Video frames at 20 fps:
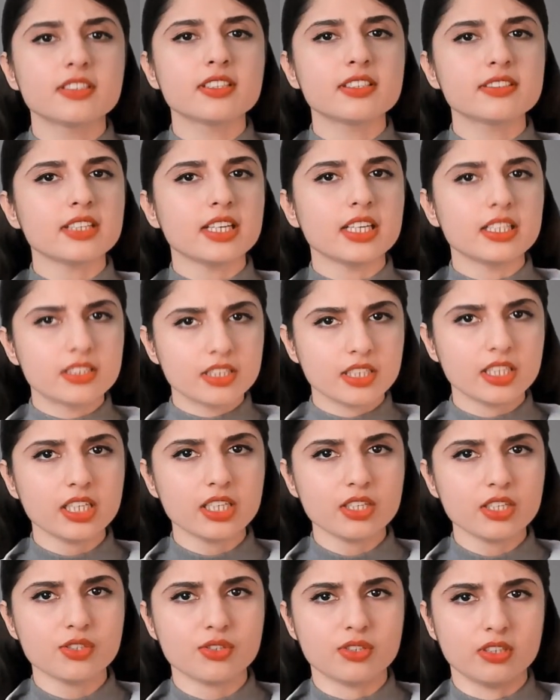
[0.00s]
this
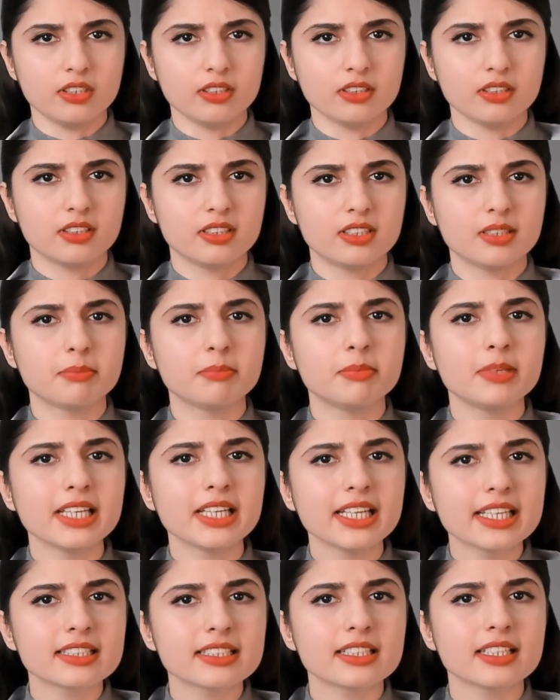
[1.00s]
adhesion, the
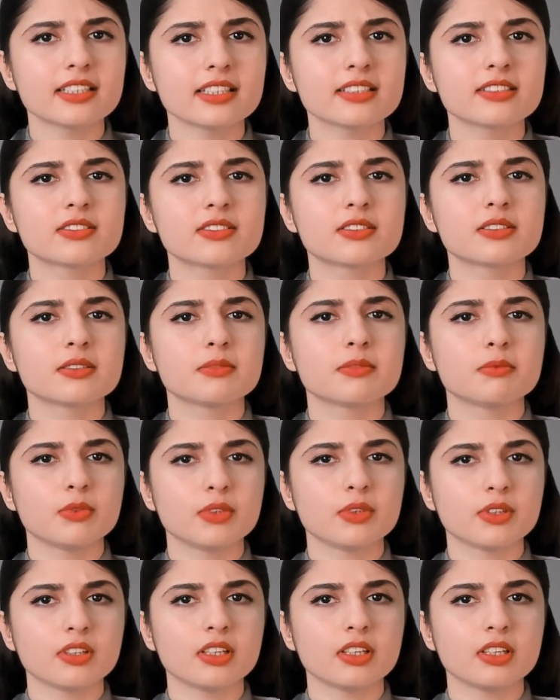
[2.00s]
platelets will